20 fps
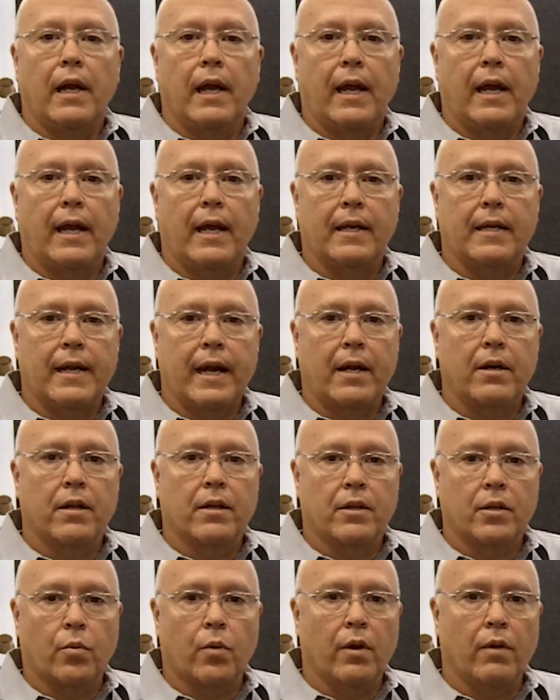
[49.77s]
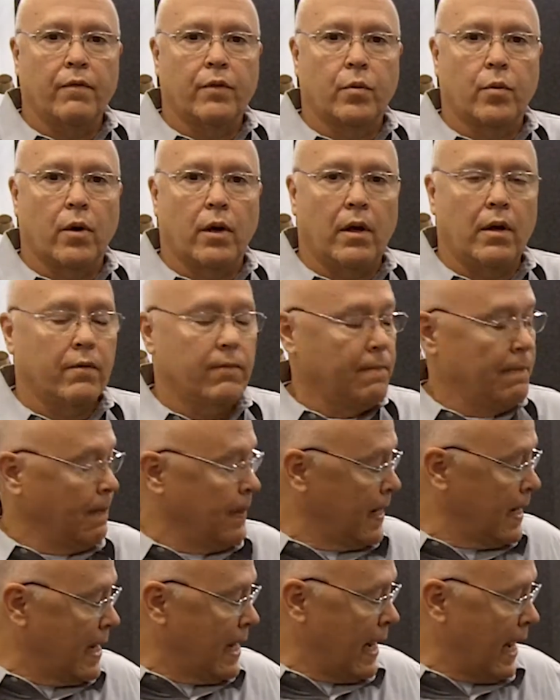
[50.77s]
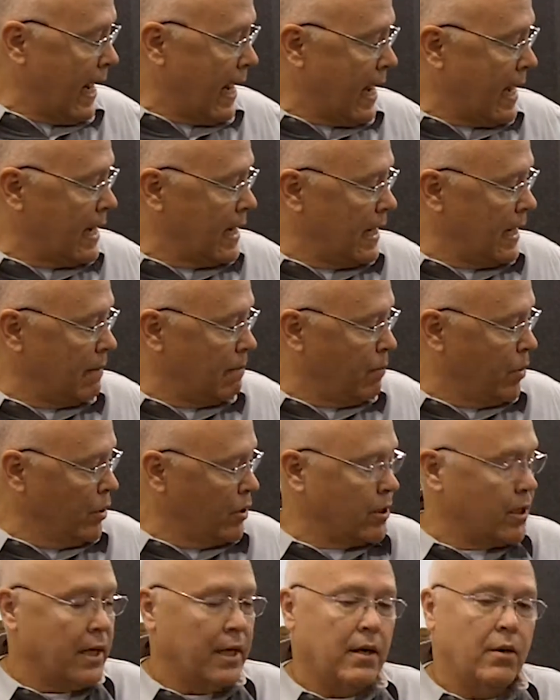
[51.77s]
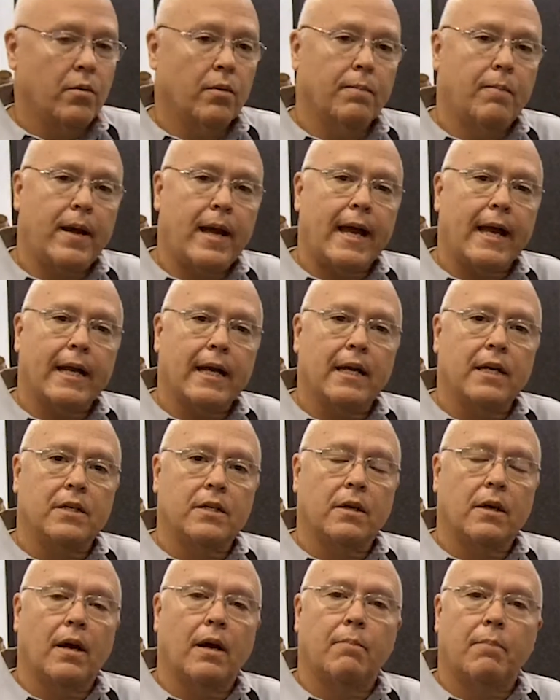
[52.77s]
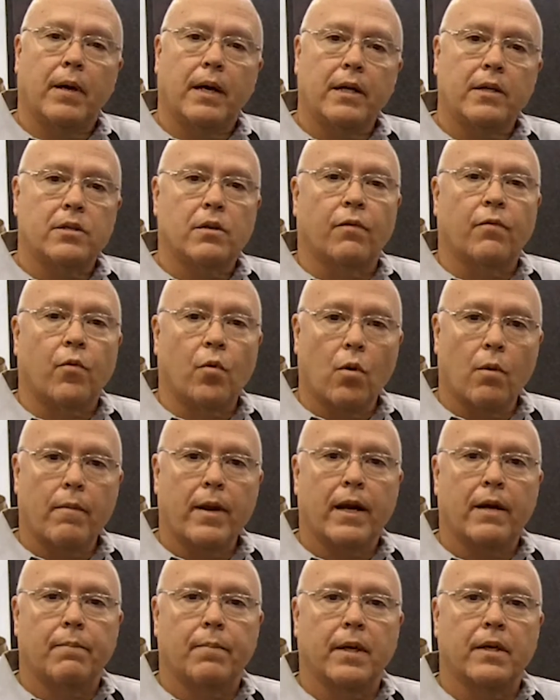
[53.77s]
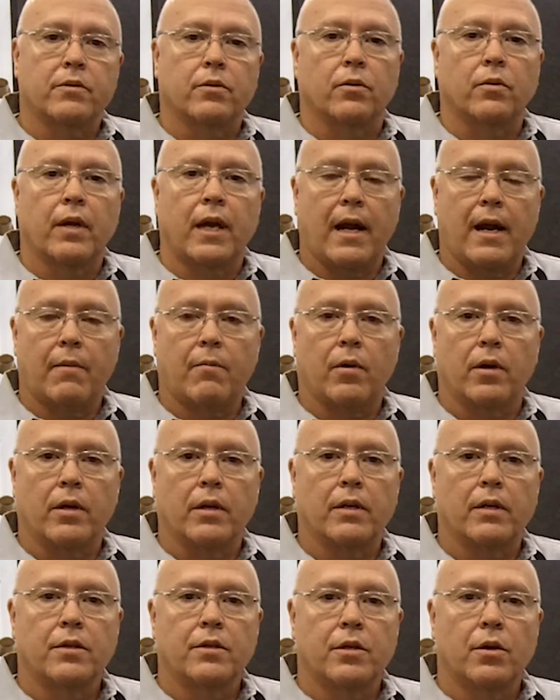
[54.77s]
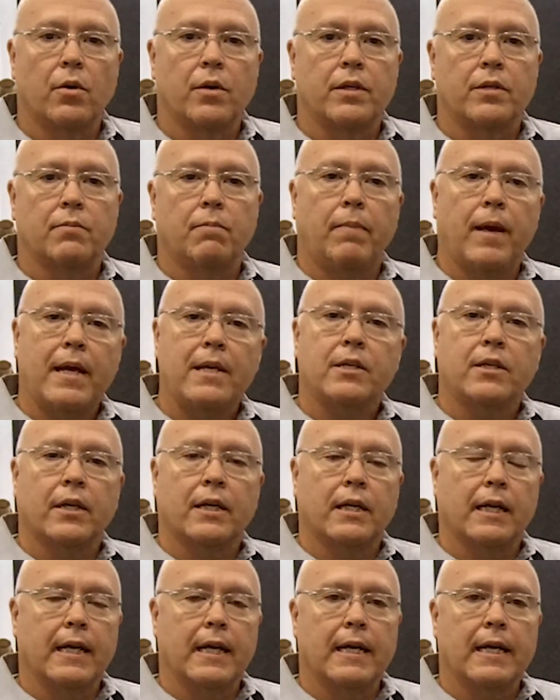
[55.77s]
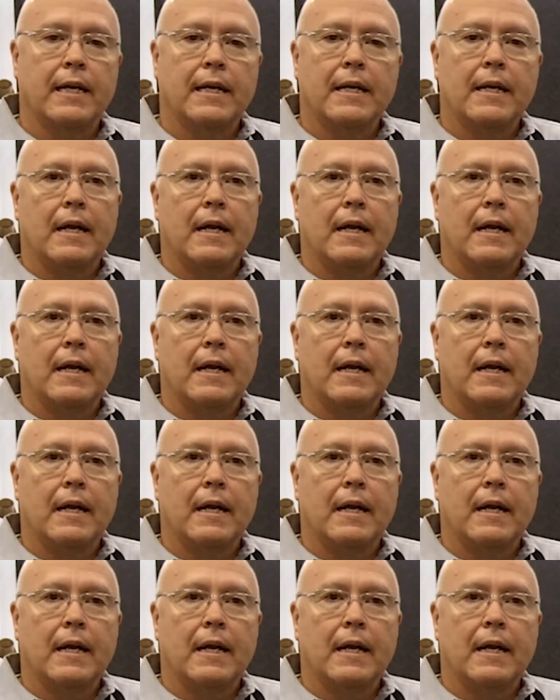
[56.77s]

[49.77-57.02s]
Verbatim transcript: and down to the 1212, and it puts it into a package, but it's a four megapixel camera. So it's basically